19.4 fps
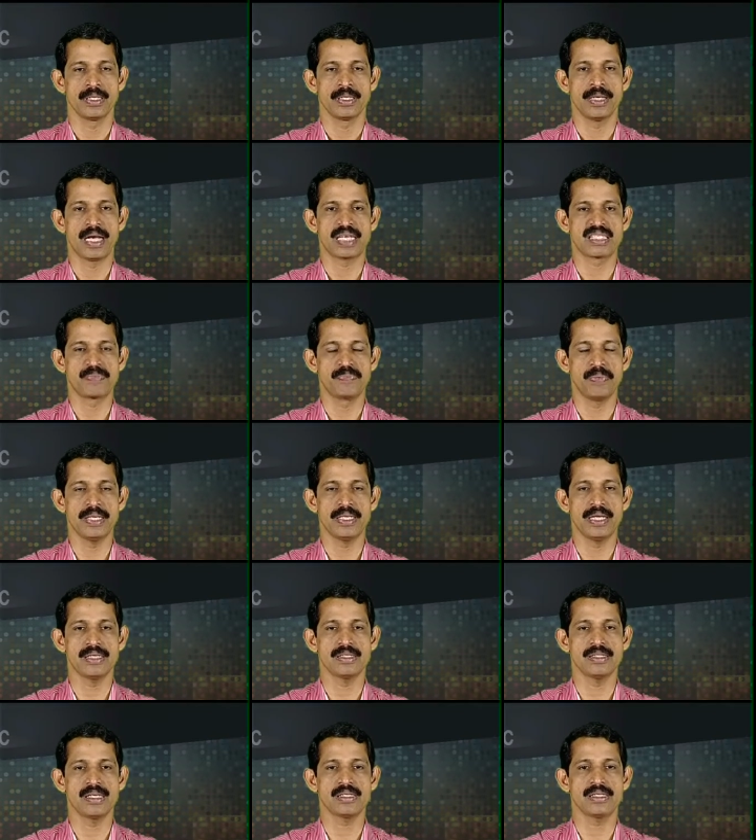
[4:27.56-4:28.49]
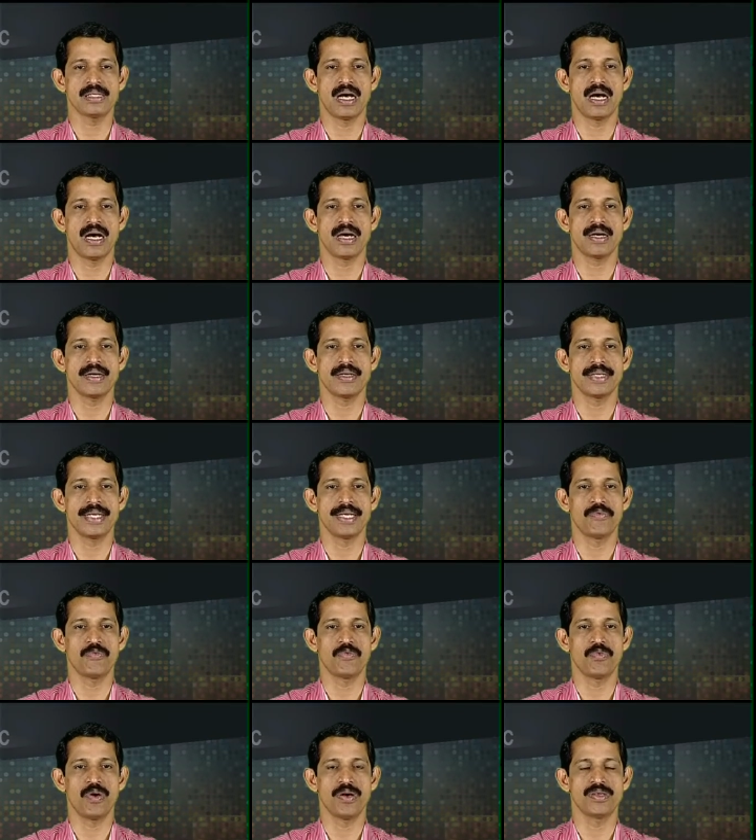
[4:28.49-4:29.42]
Experiences are
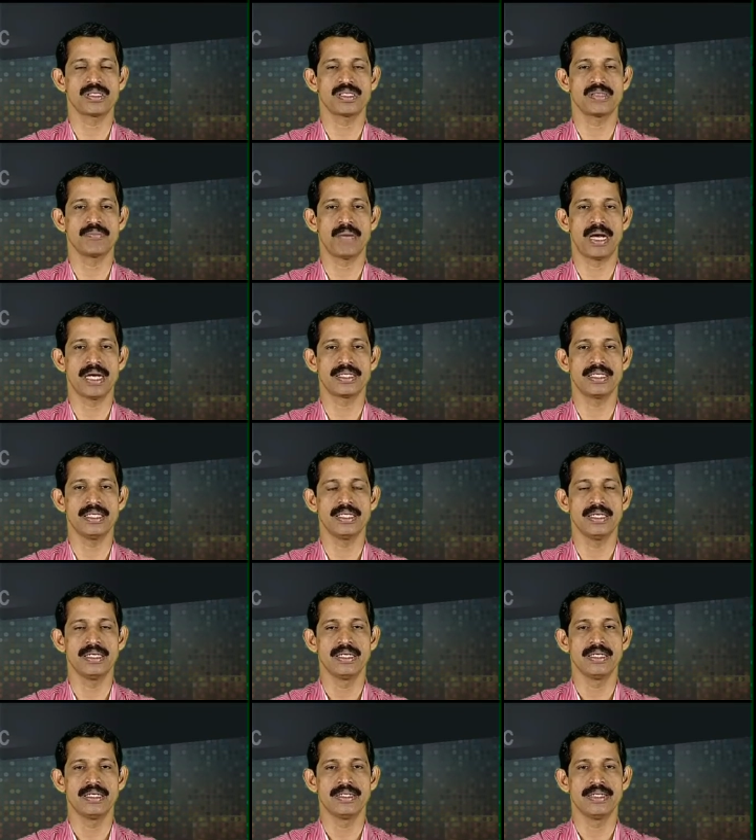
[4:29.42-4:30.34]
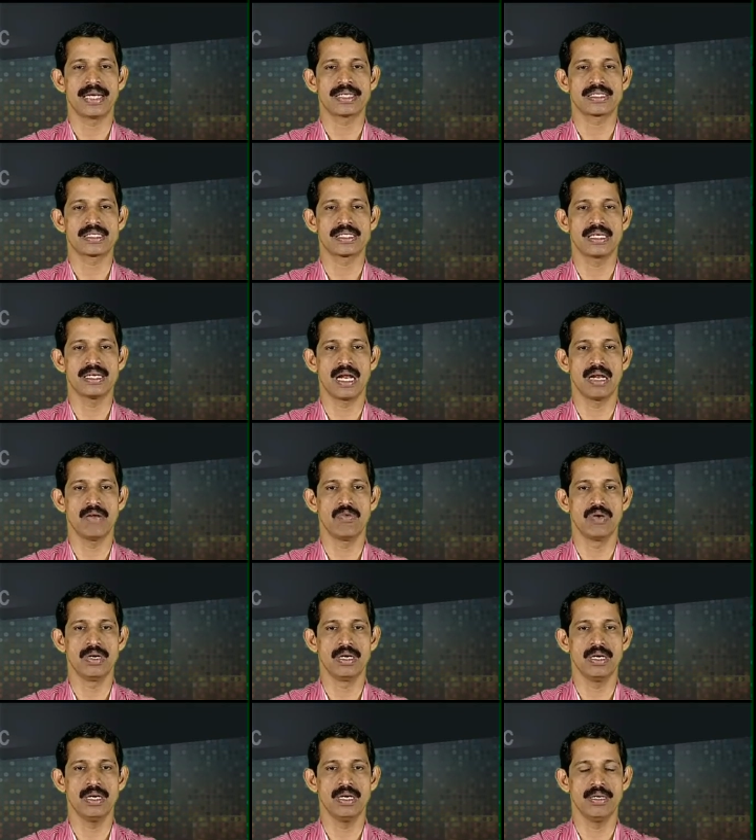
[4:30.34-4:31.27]
influenced by the external
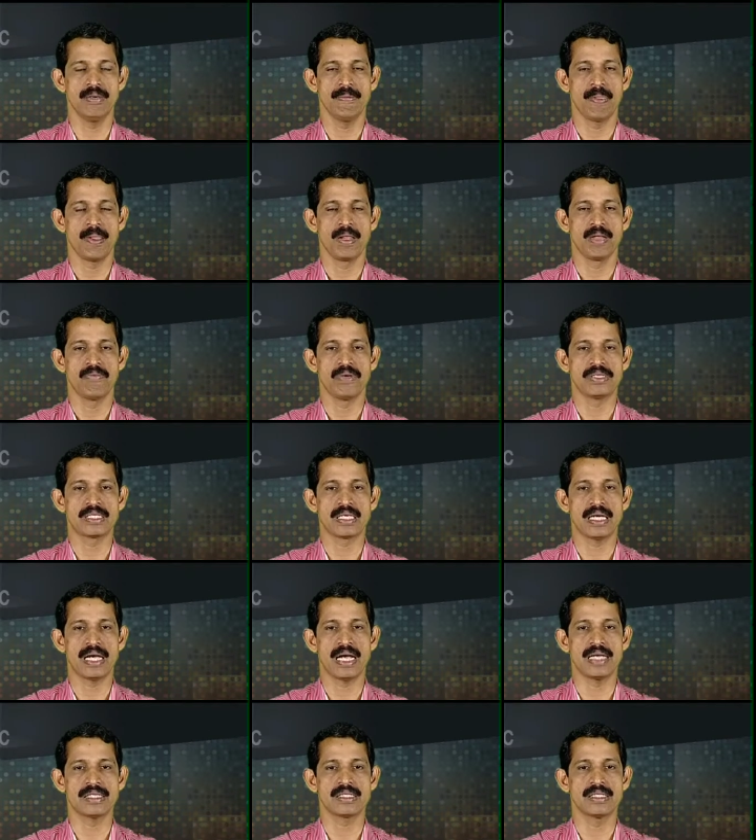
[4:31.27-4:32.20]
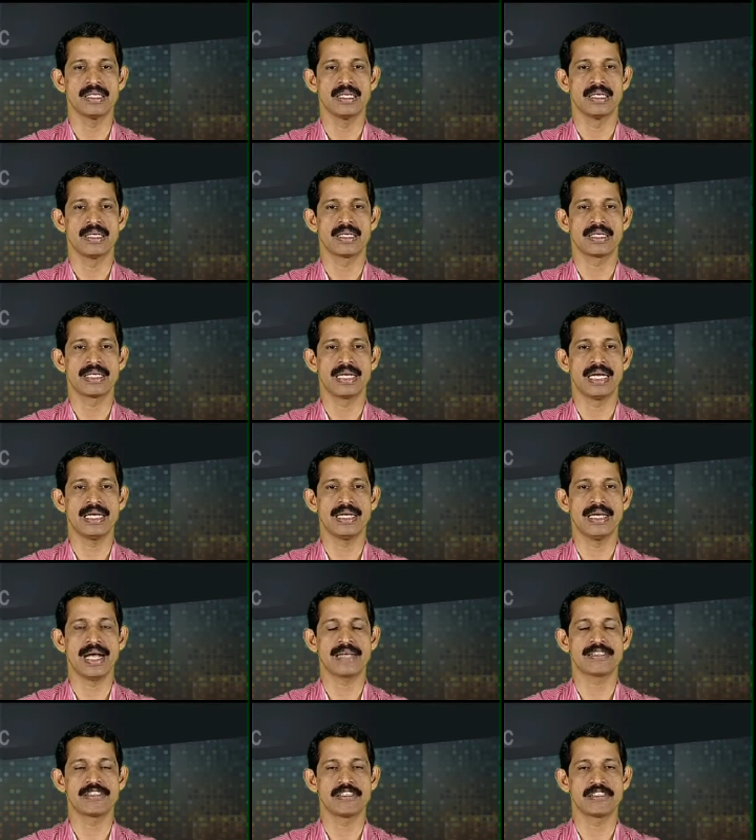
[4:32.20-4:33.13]
world which has real
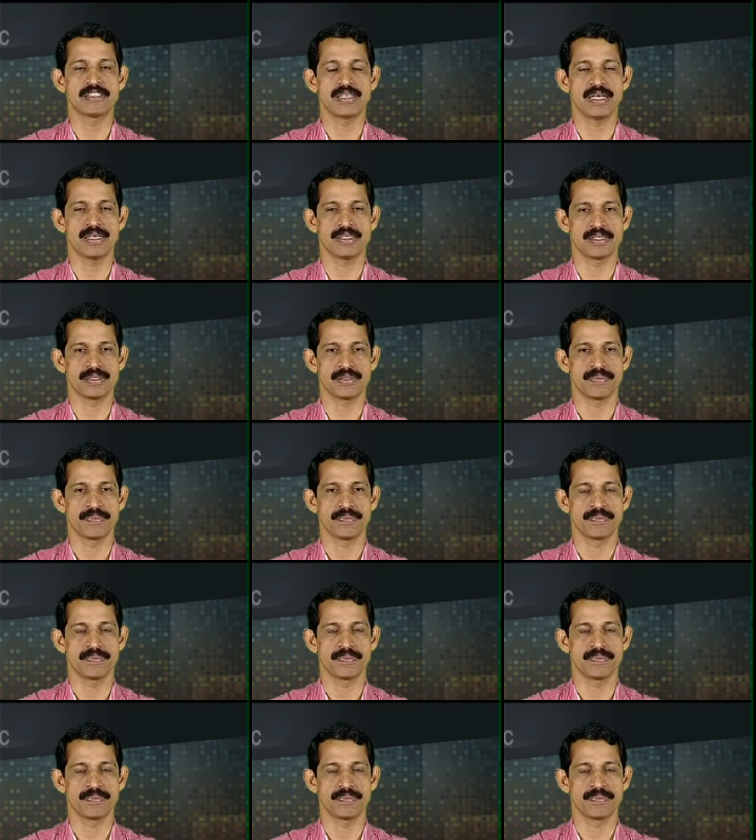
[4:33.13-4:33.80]
existence.